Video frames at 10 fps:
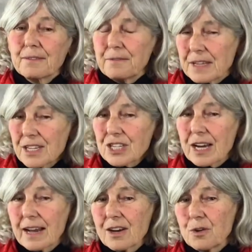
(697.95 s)
finish,
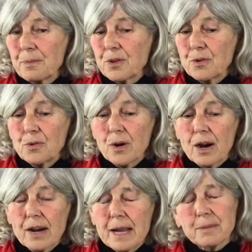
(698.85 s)
I hope you
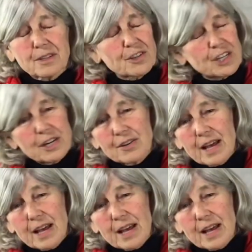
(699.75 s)
are able to share